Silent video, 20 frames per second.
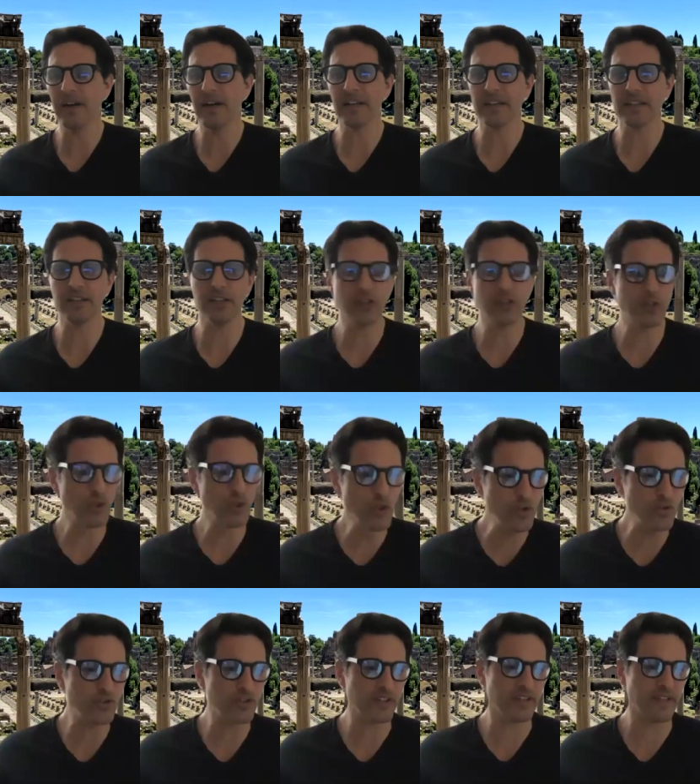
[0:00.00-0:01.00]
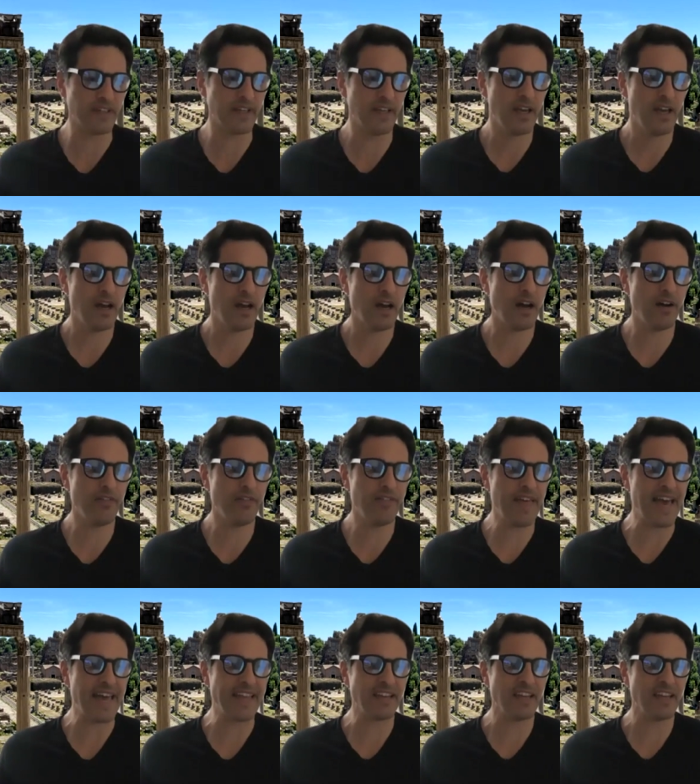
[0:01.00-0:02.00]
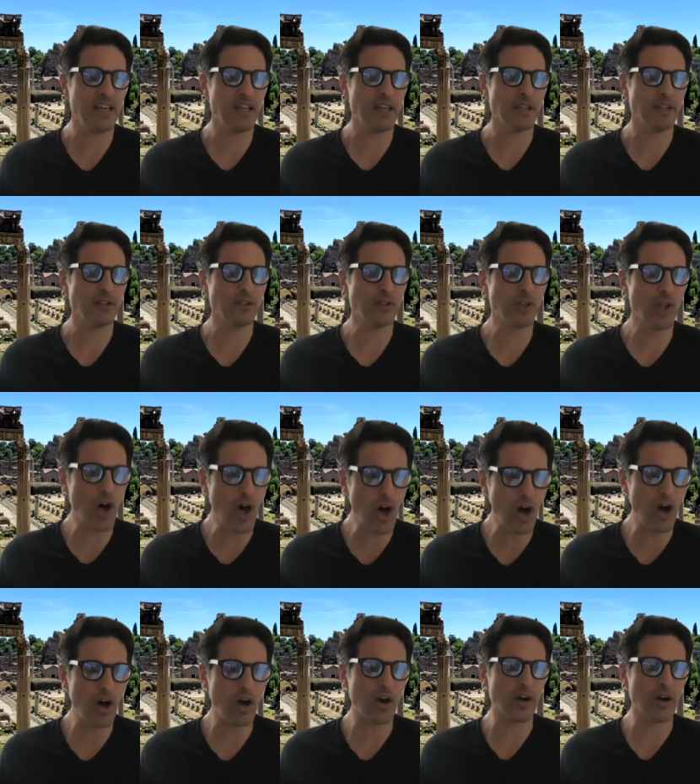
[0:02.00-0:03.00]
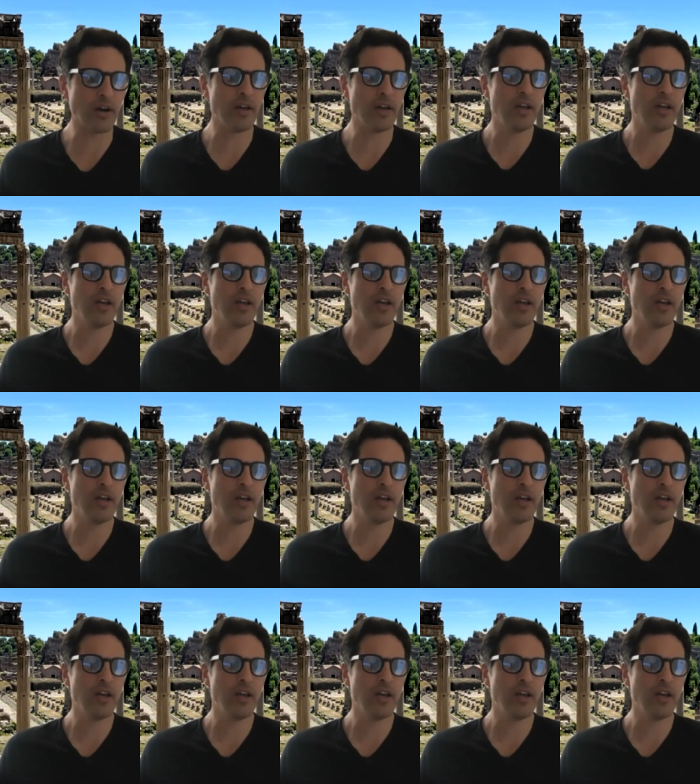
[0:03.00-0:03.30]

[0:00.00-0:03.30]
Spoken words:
conclusion of that long